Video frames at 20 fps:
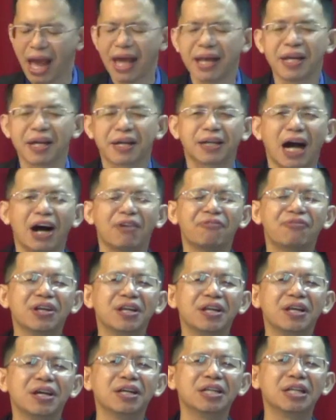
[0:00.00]
and the
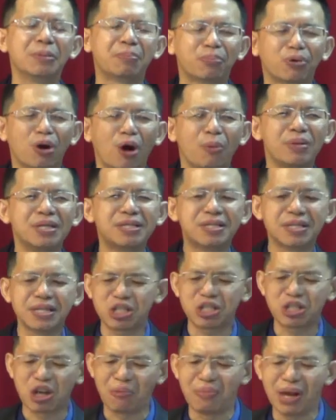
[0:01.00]
covenant, the
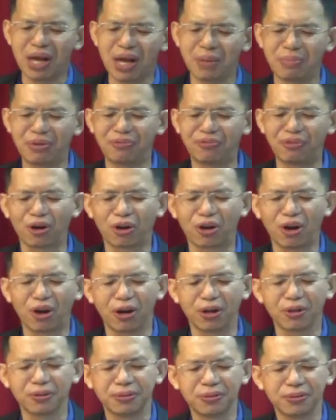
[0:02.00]
promises you have made before
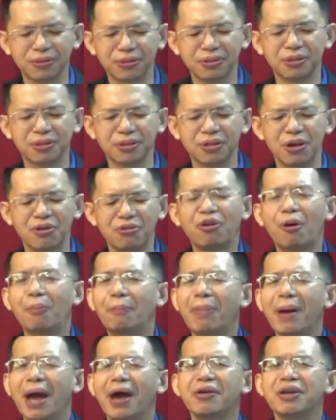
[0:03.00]
God.
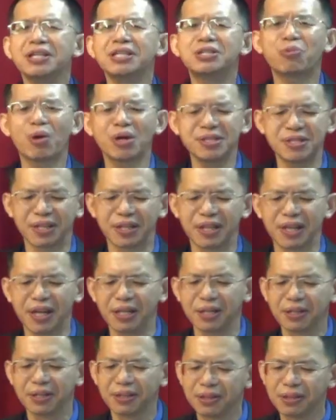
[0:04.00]
For parents, once
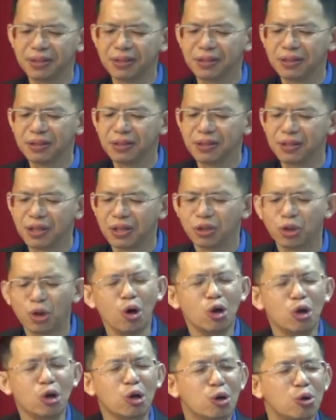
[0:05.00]
again,
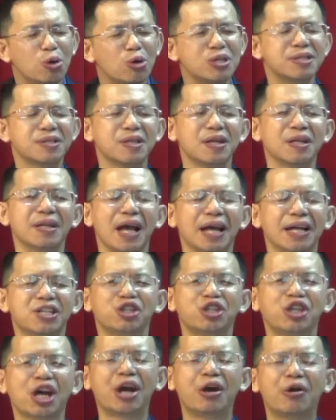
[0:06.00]
don't lose the
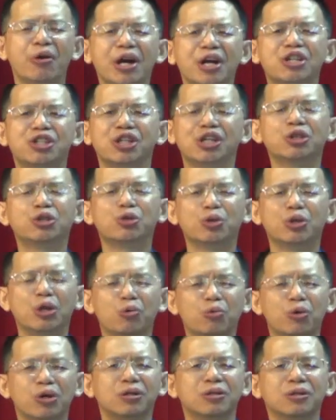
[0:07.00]
next generation to the
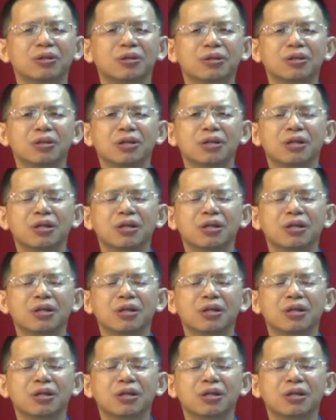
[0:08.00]
world.